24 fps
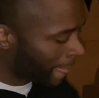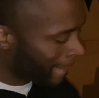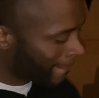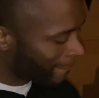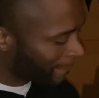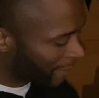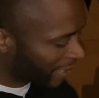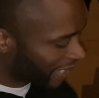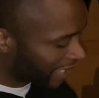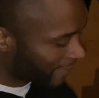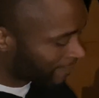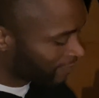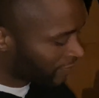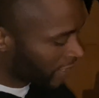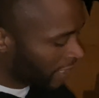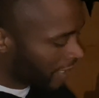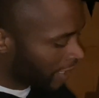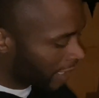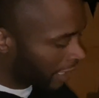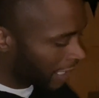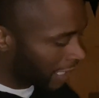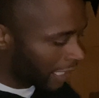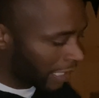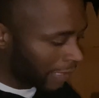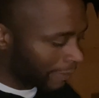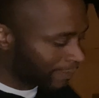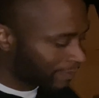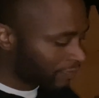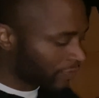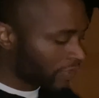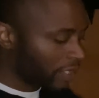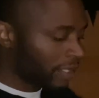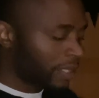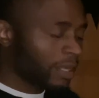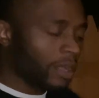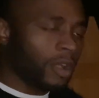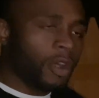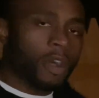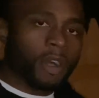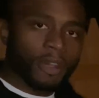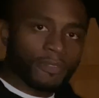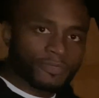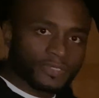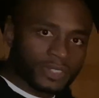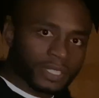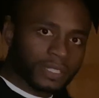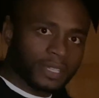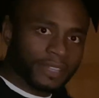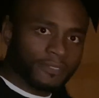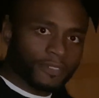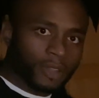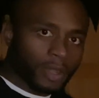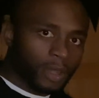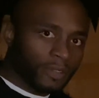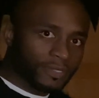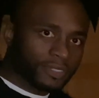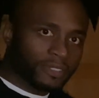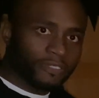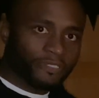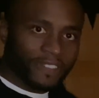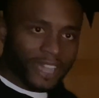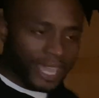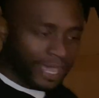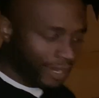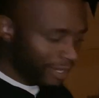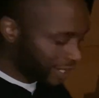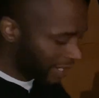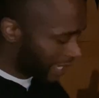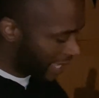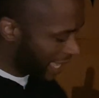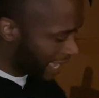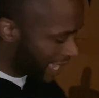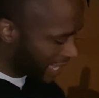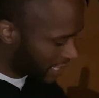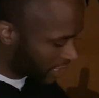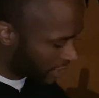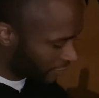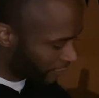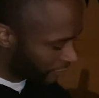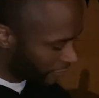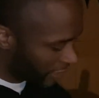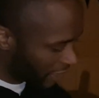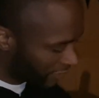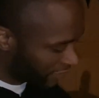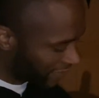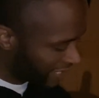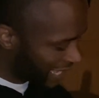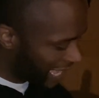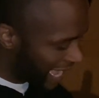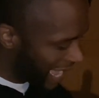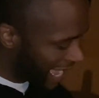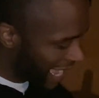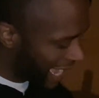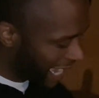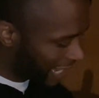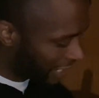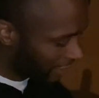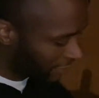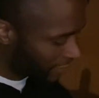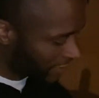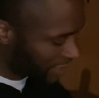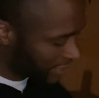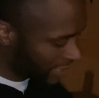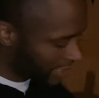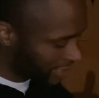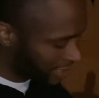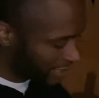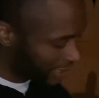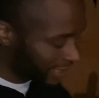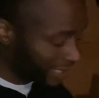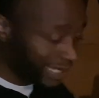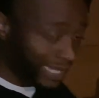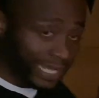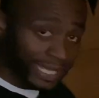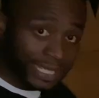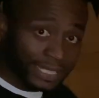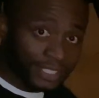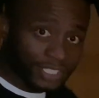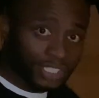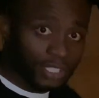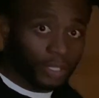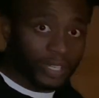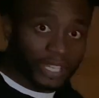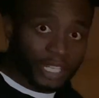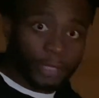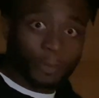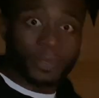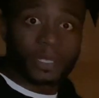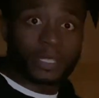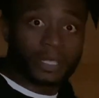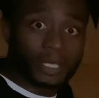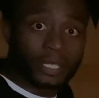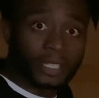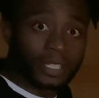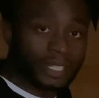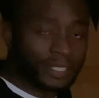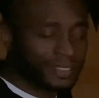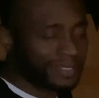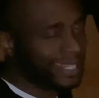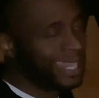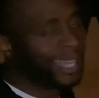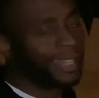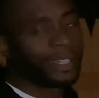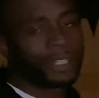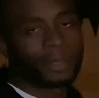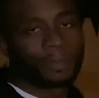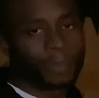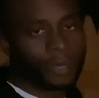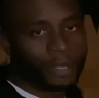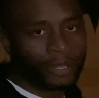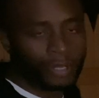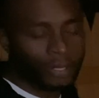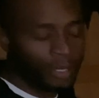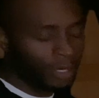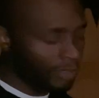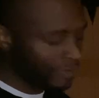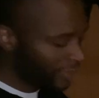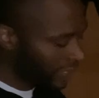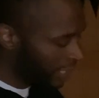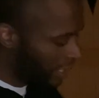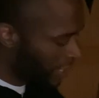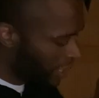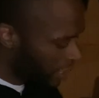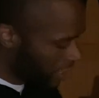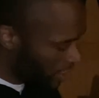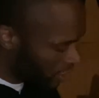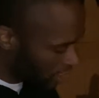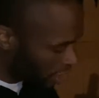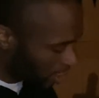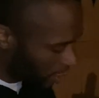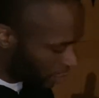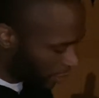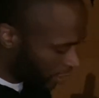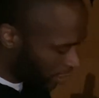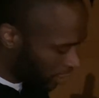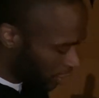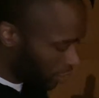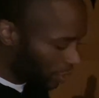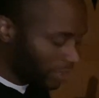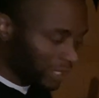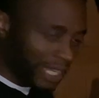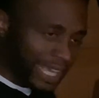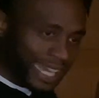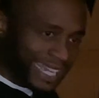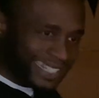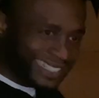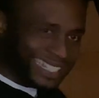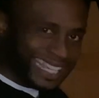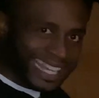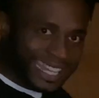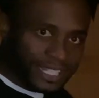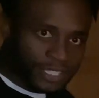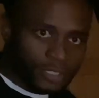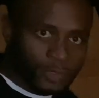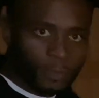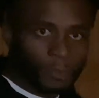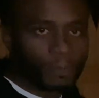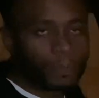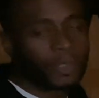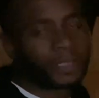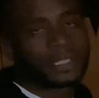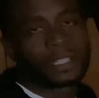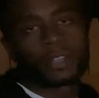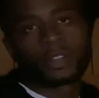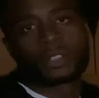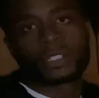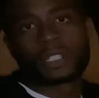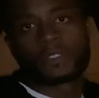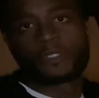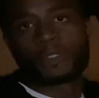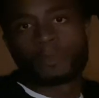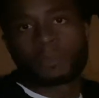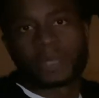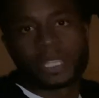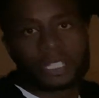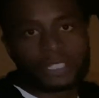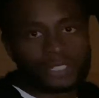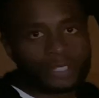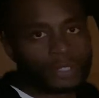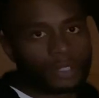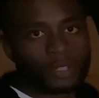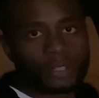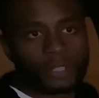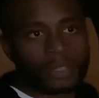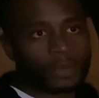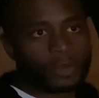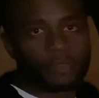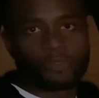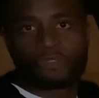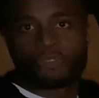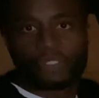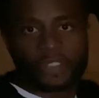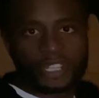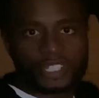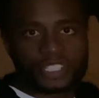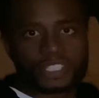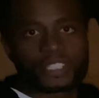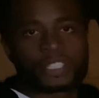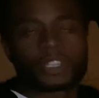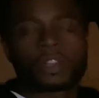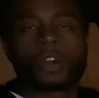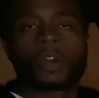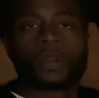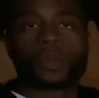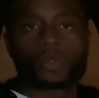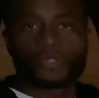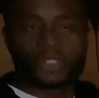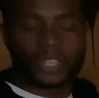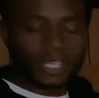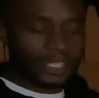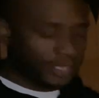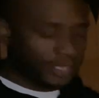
but off the fire, it has a very high resistant heat, so it'll be good. It's not gonna burn off. So we utilize that. You put that on different meats or fish to hold things